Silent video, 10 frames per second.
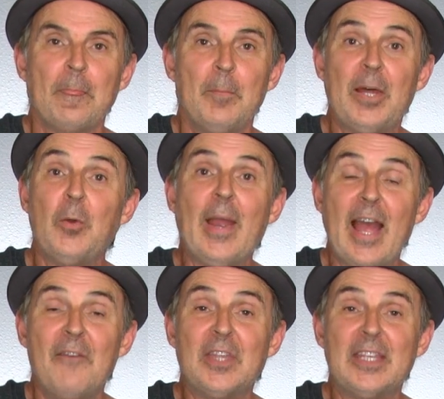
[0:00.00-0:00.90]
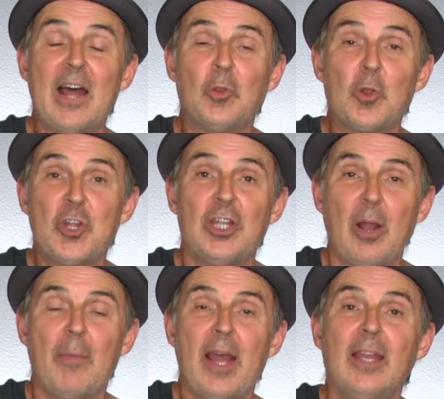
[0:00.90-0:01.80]
By the way, I have the download sheet
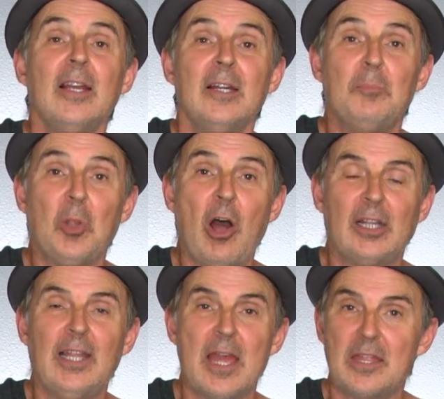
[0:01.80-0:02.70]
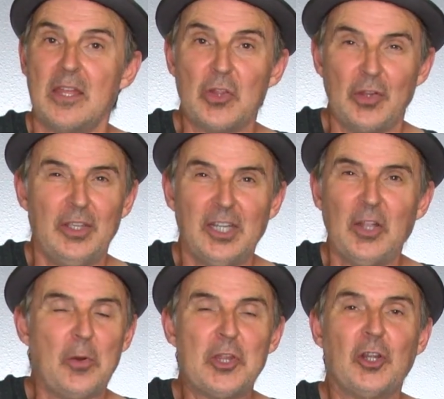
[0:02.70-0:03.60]
on my blog lesson, so you can
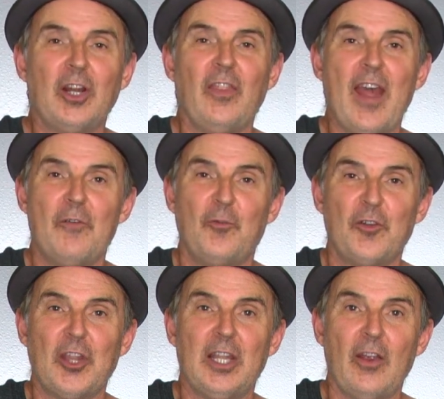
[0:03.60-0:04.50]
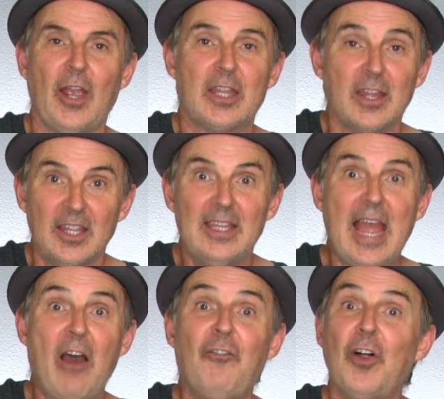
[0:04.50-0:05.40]
always look on that for the lyrics.
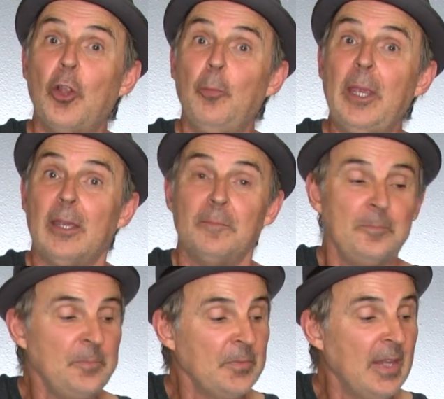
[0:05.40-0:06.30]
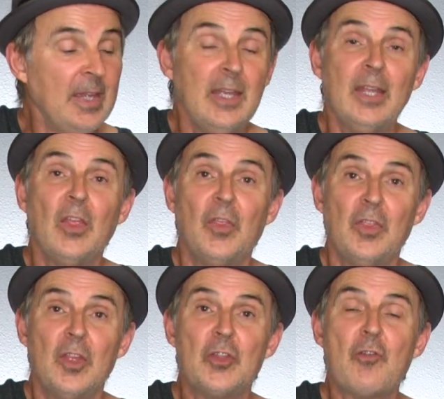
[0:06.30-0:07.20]
Now follow me.
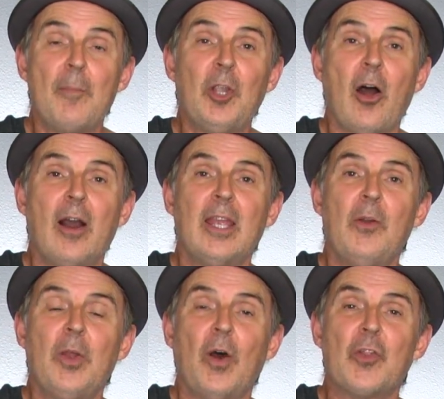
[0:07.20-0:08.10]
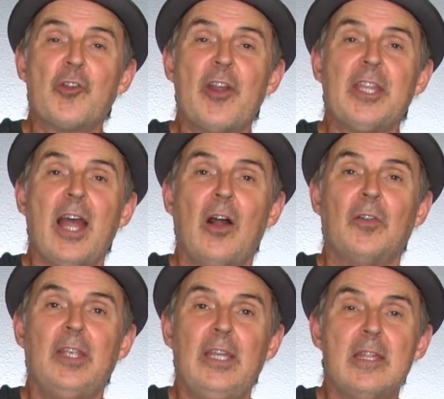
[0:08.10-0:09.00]
Strum along. Here we go. Straight
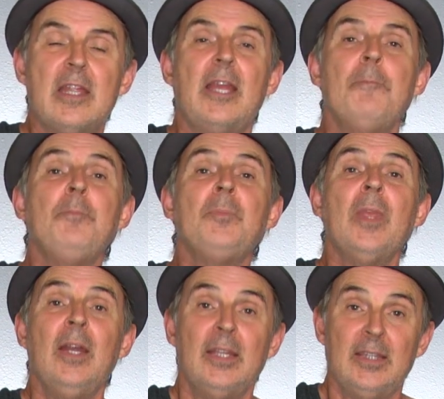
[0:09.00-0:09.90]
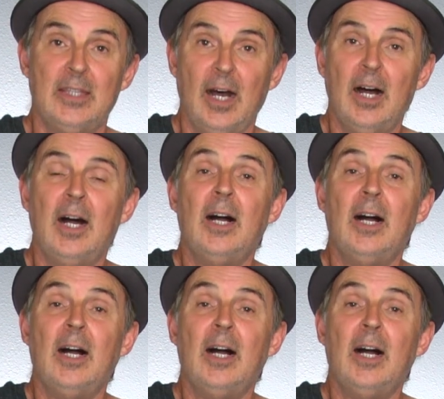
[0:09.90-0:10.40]
down. Easy. Amazing